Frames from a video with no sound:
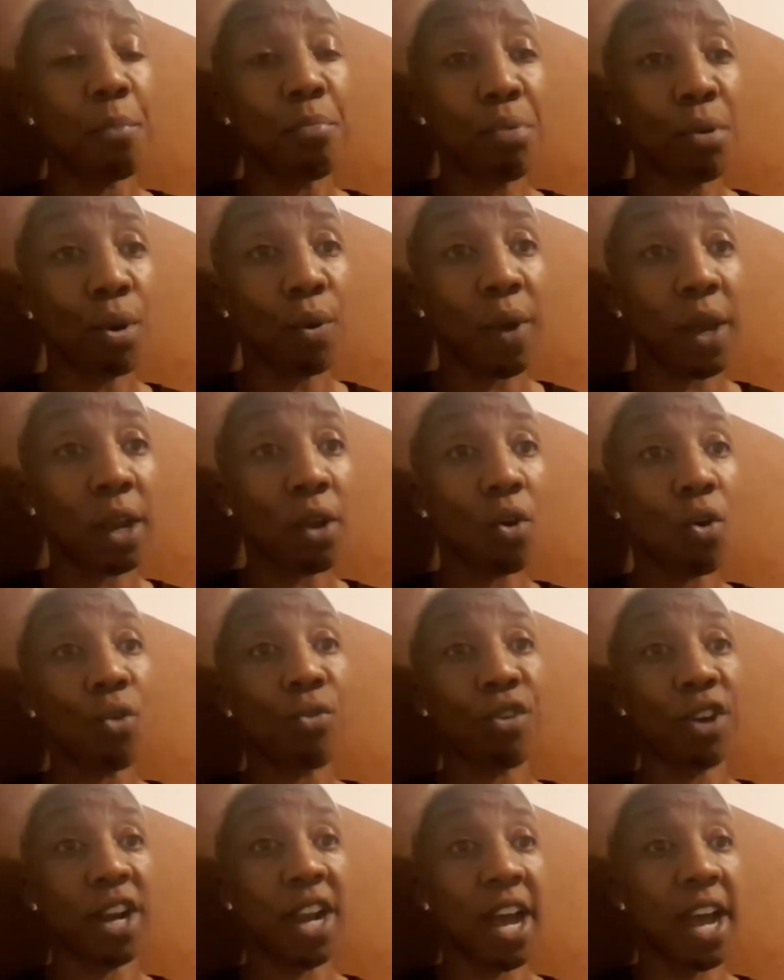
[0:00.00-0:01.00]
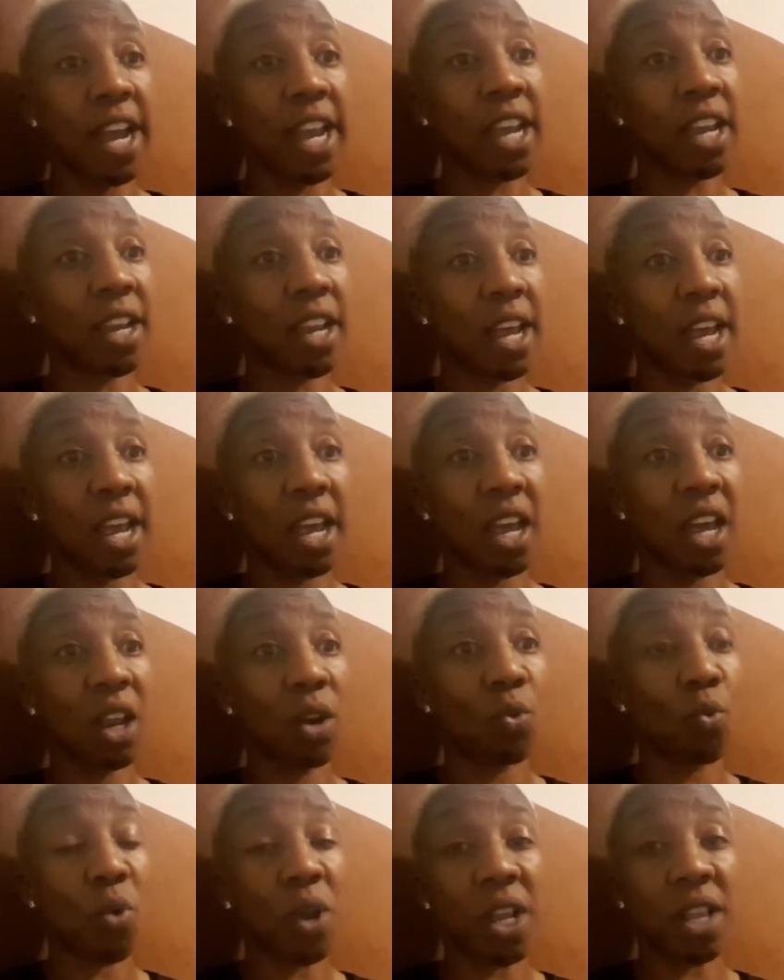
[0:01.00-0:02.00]
brew it overnight,
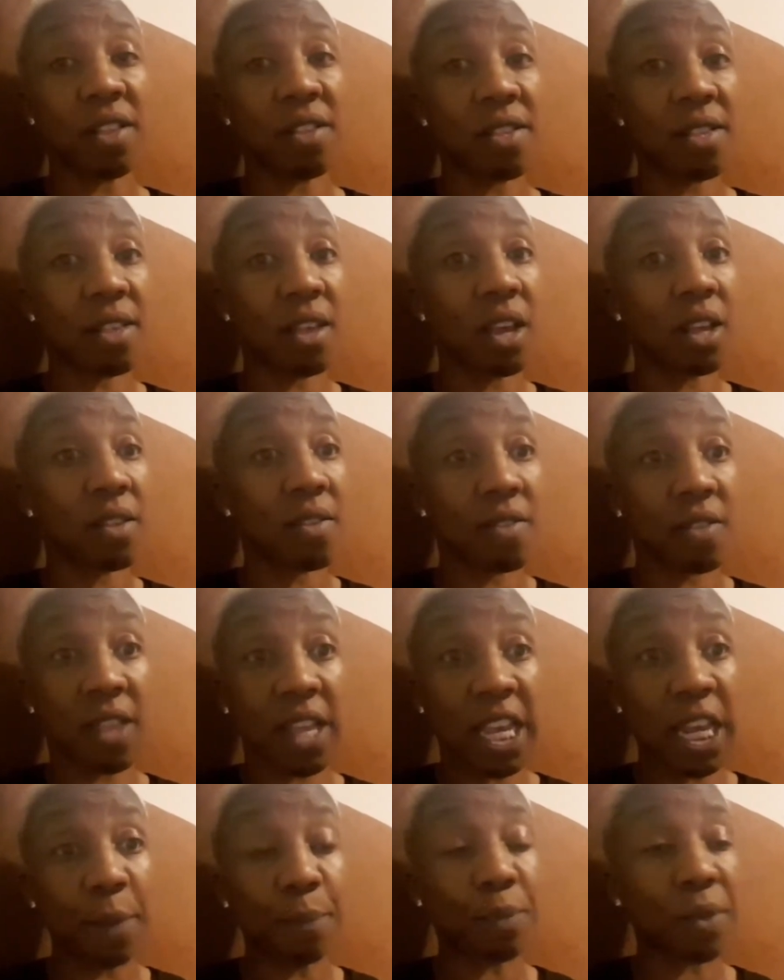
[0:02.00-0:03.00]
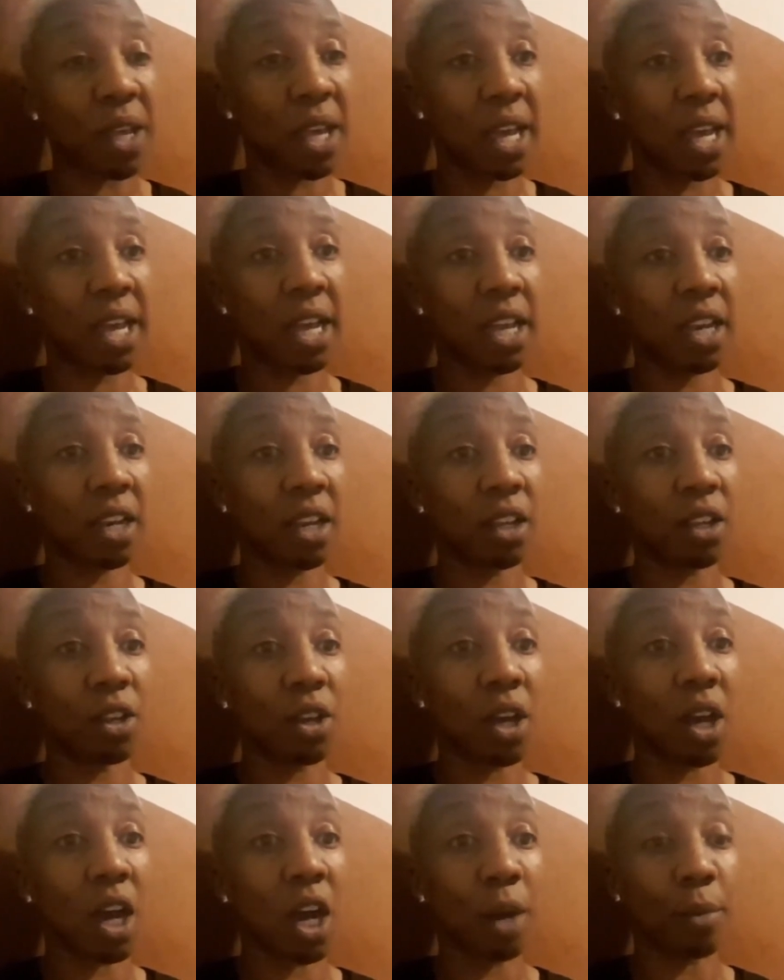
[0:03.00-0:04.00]
and when it's steeped and
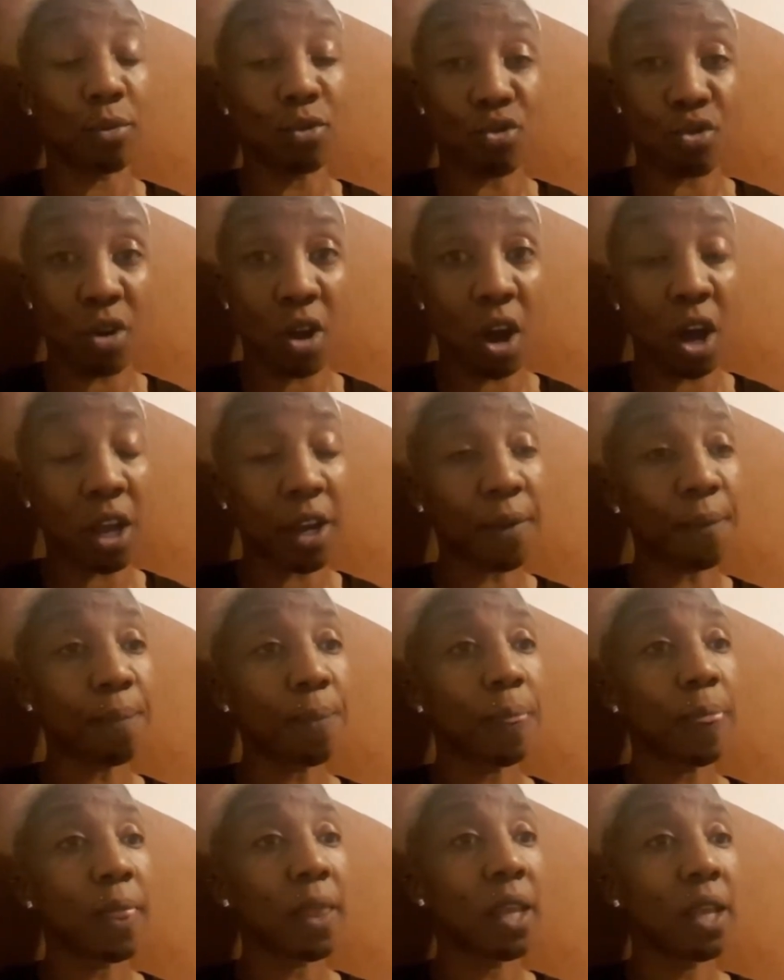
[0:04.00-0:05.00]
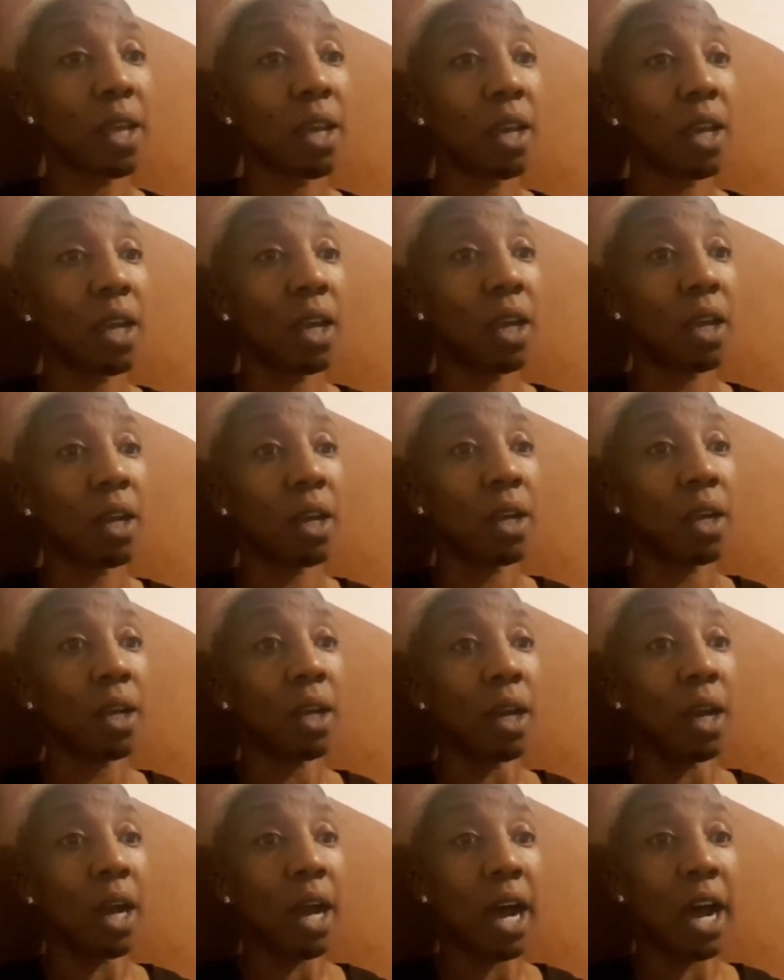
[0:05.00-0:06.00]
drawn,
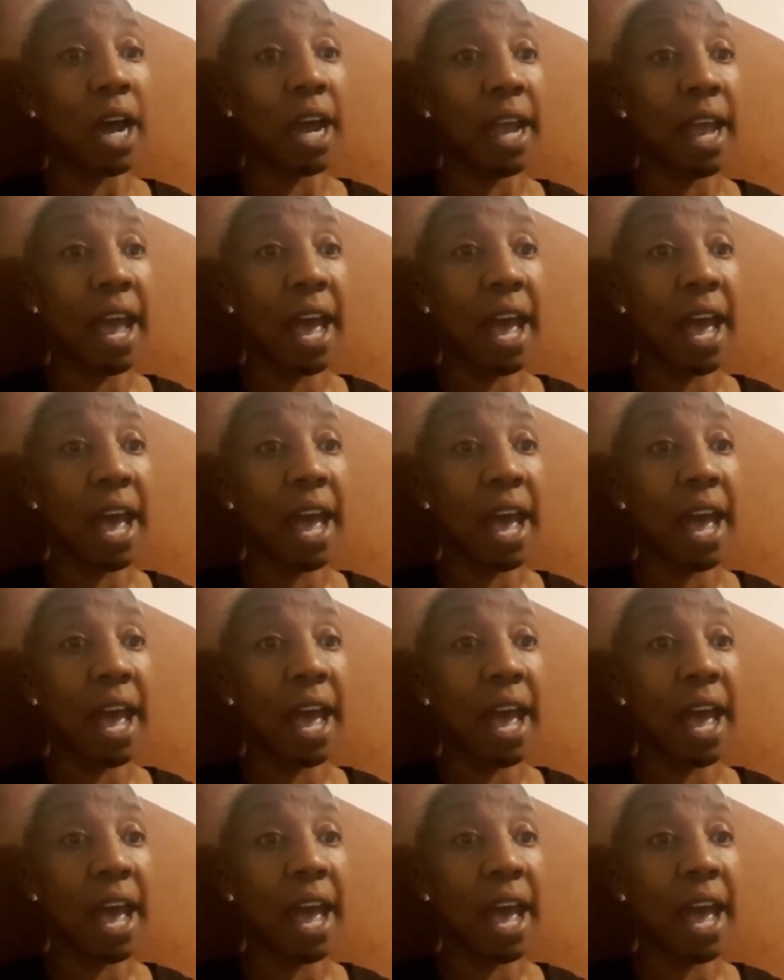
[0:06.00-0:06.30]
I